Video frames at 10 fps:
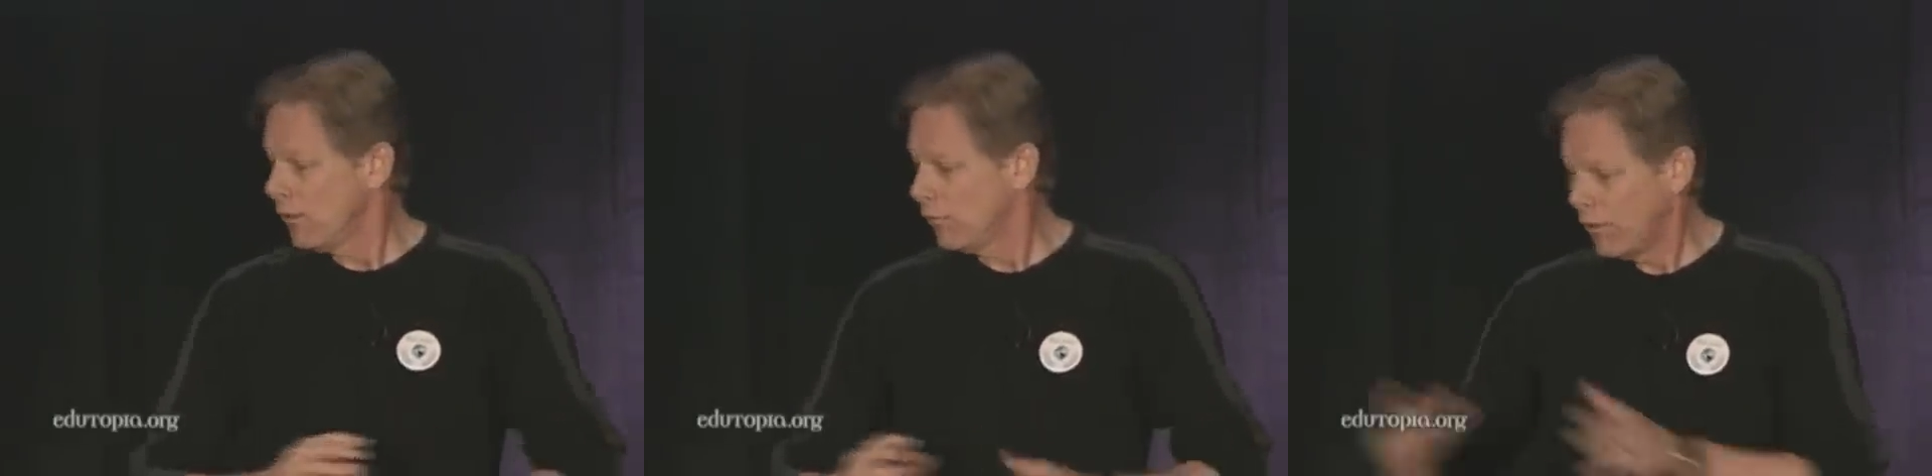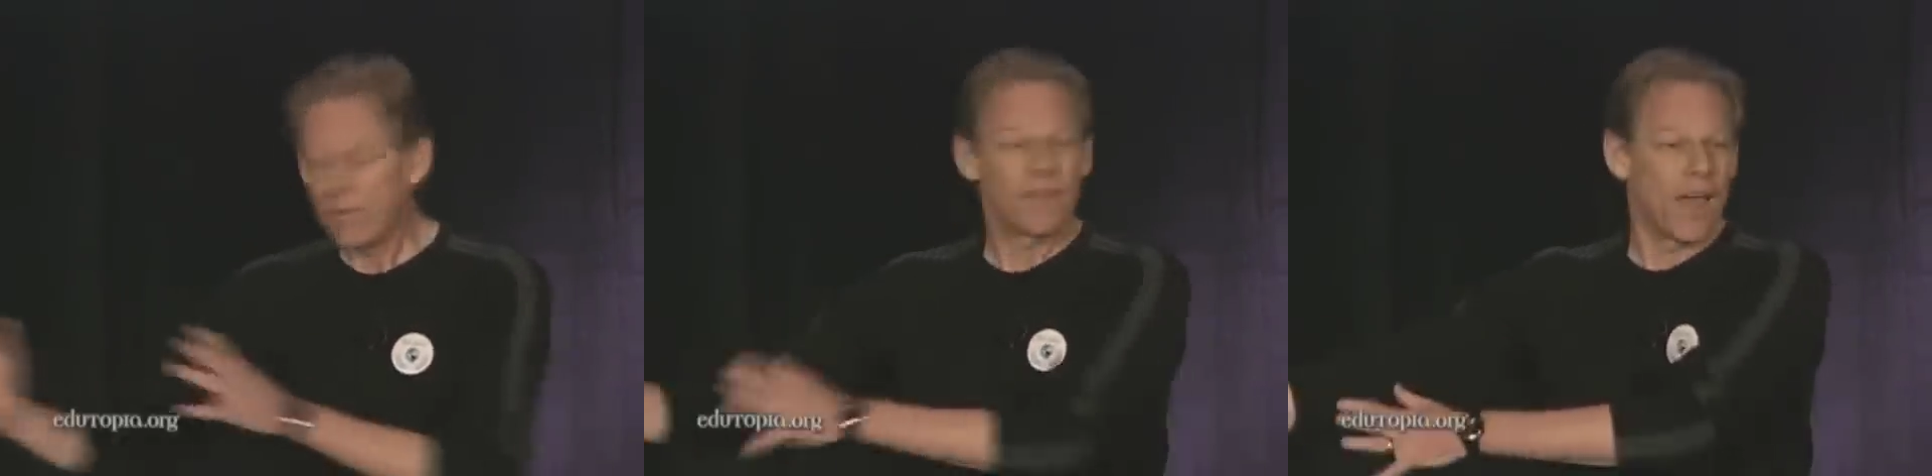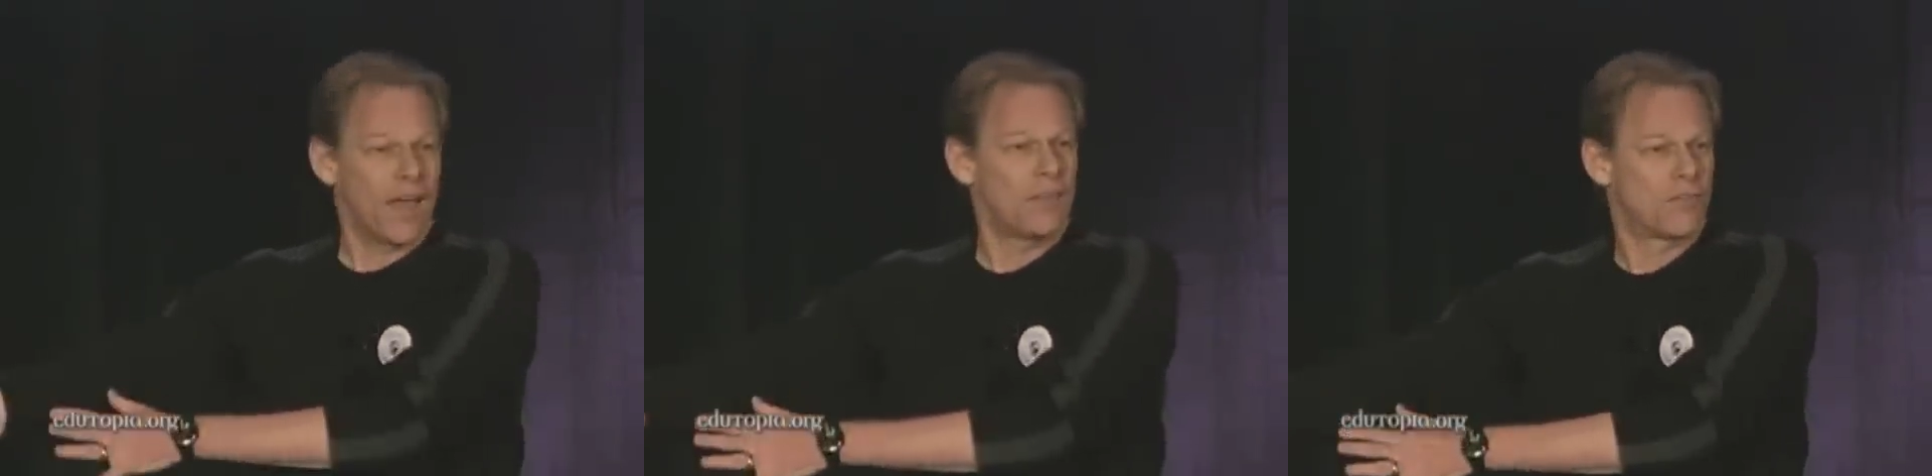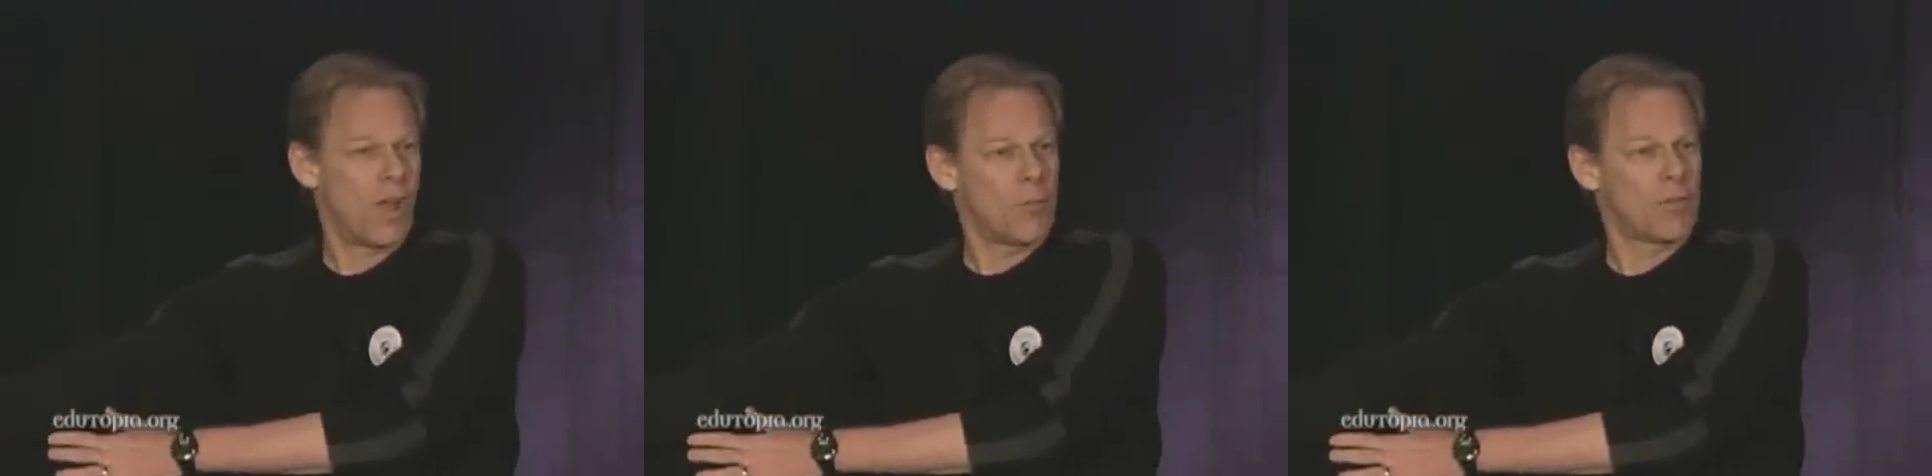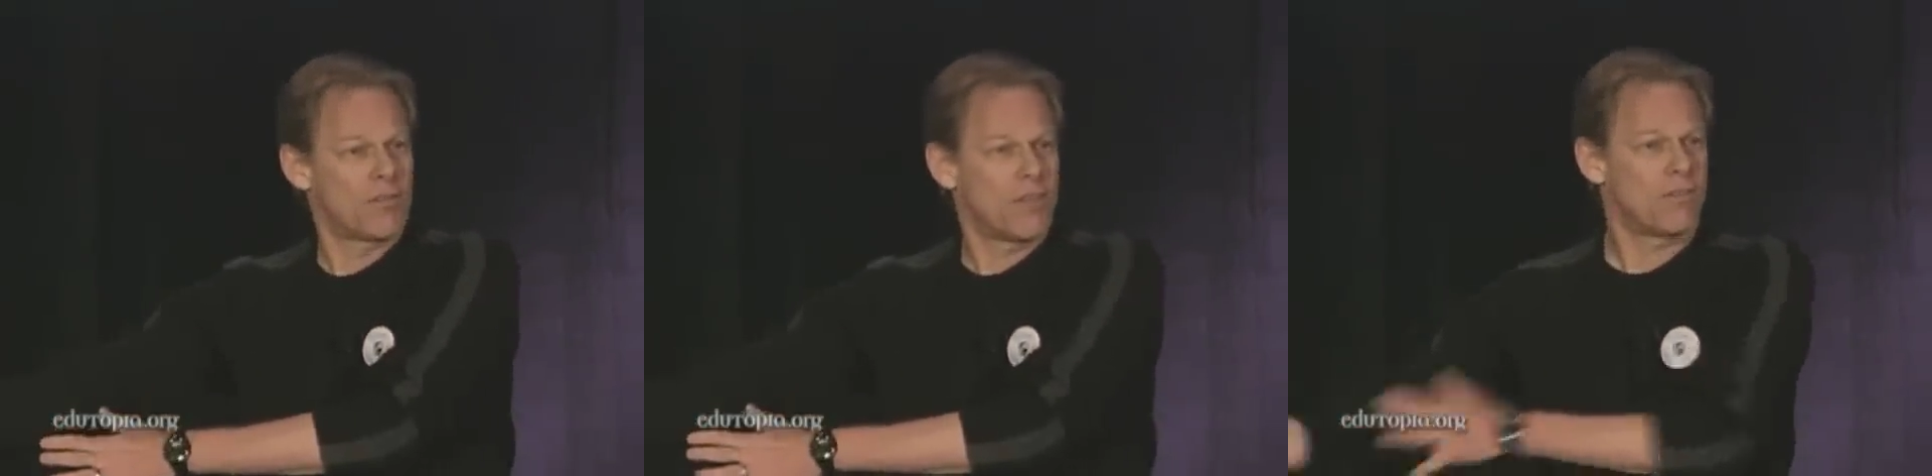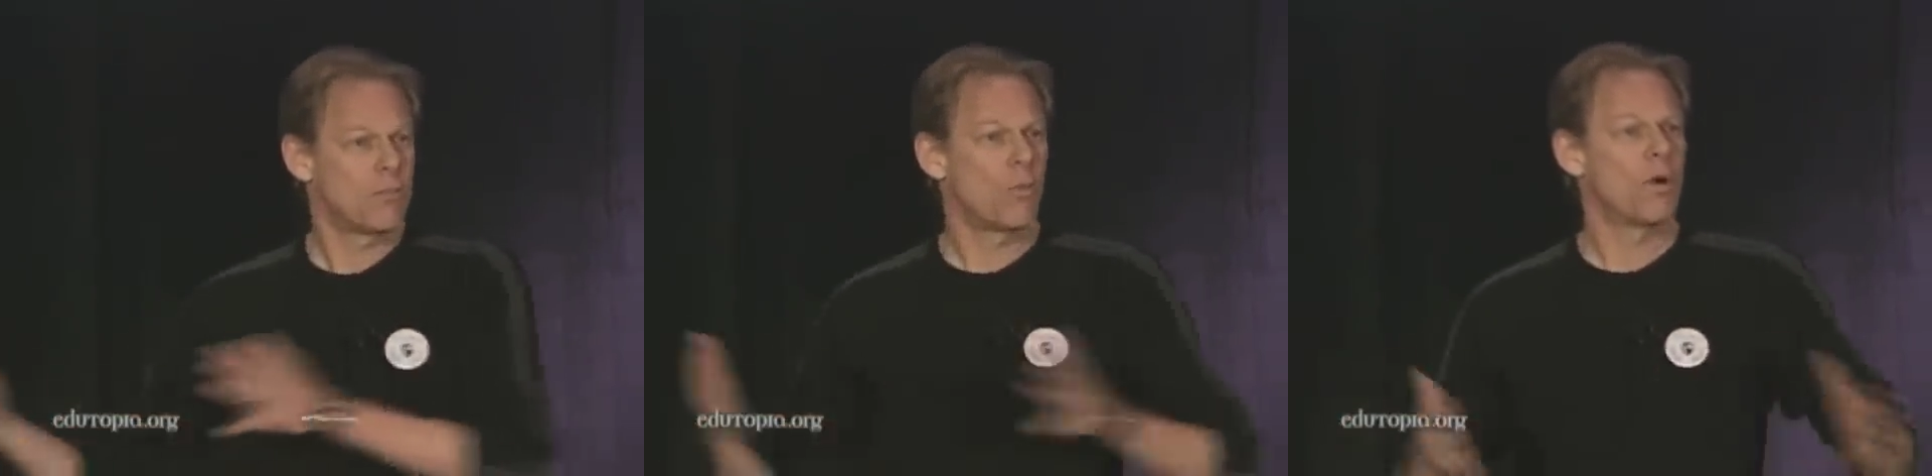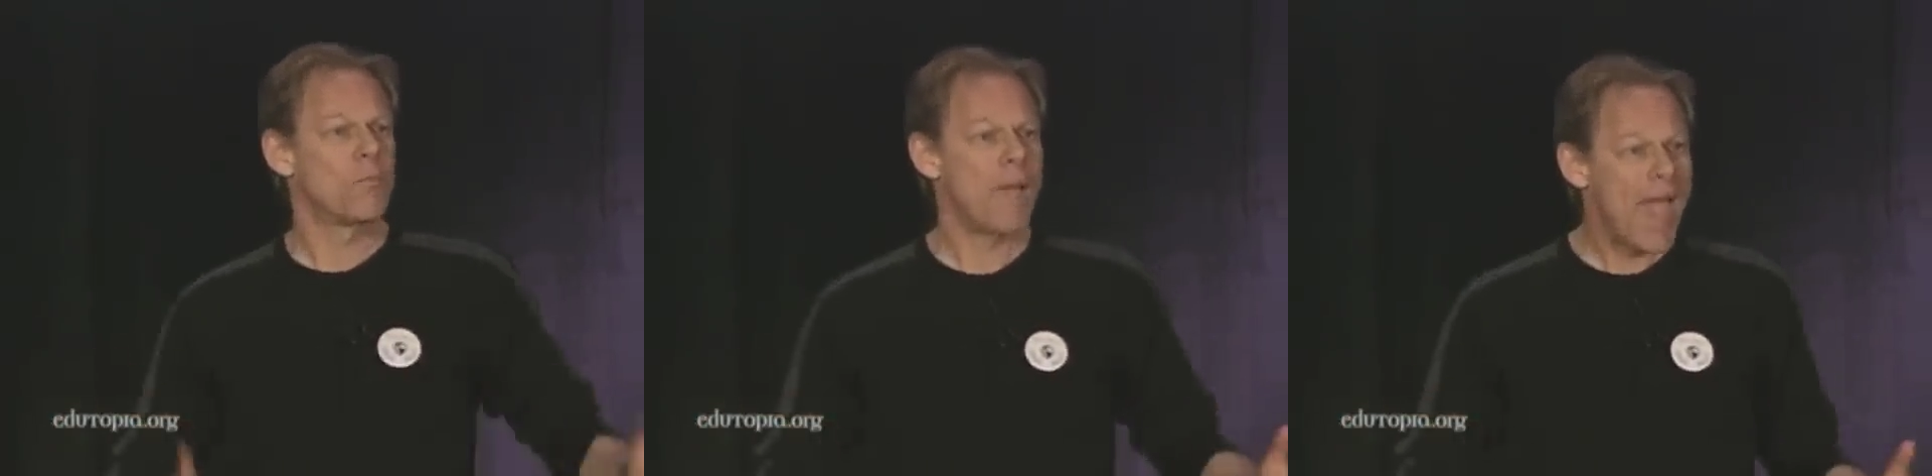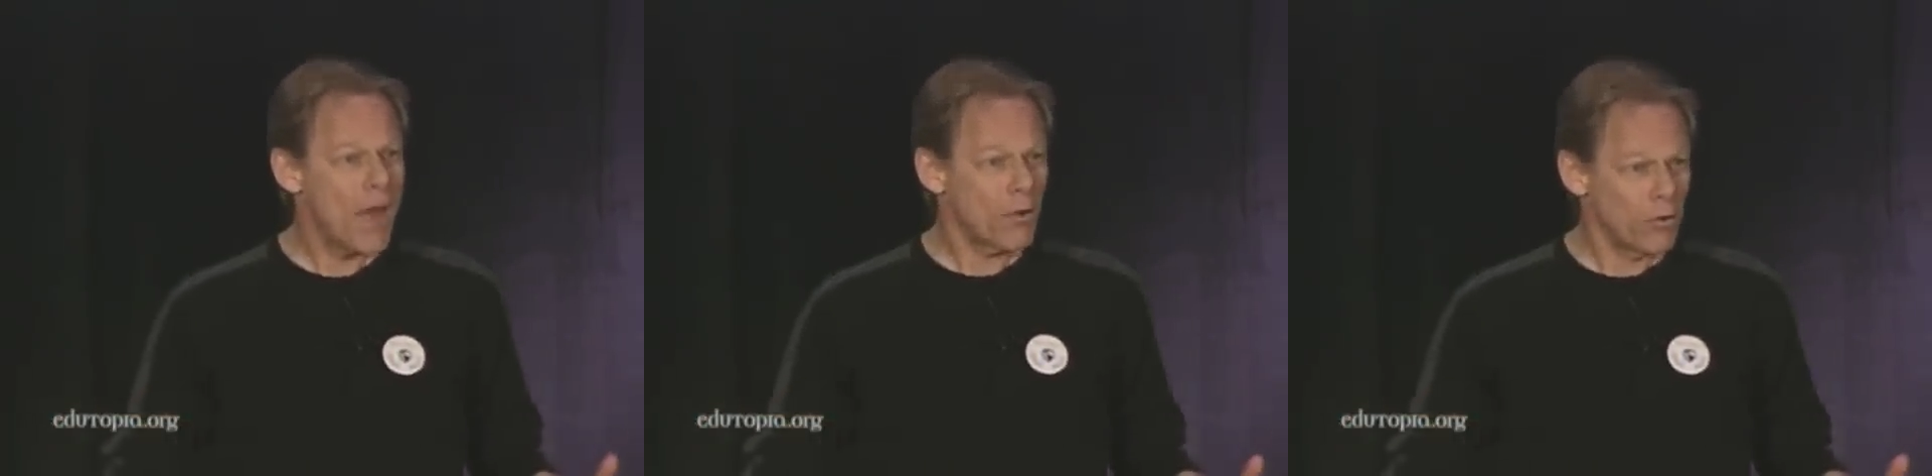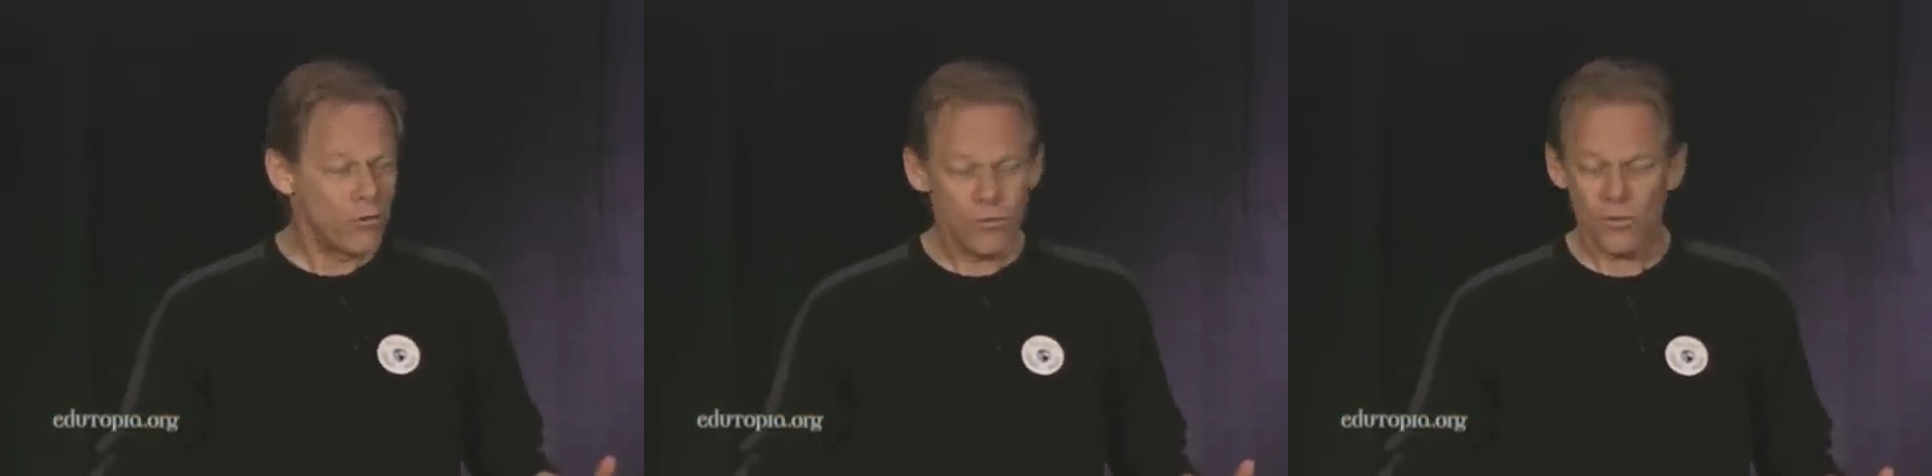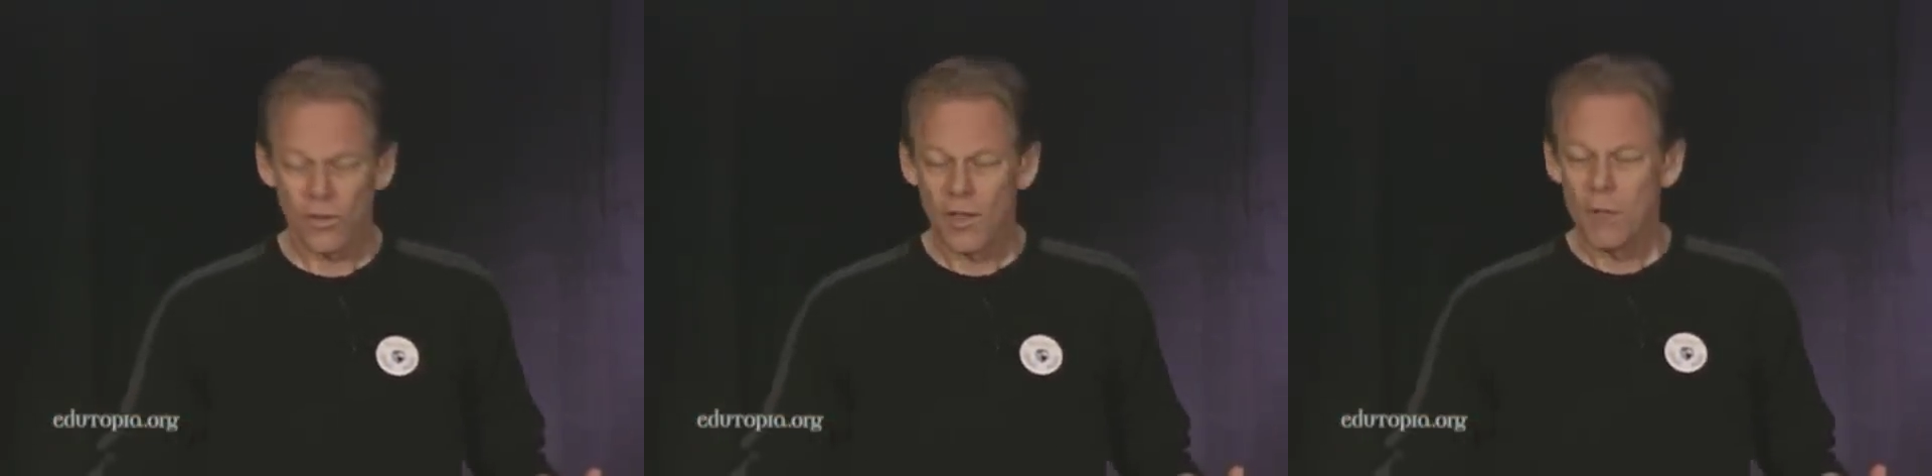well, the guy's job on station one matters,